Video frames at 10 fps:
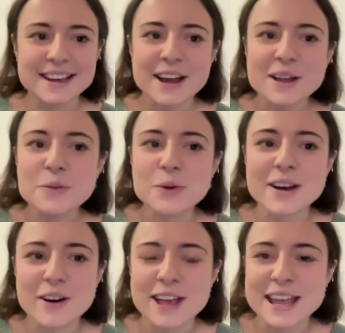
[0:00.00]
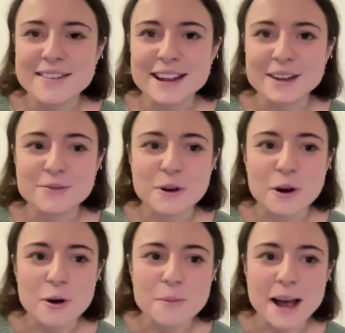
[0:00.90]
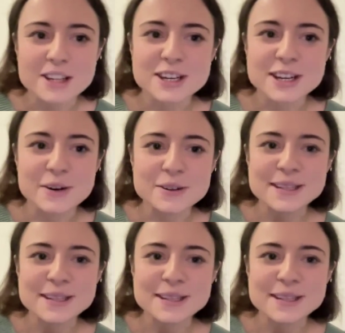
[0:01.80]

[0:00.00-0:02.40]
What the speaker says: Tonight, we are hearing from Ashley R.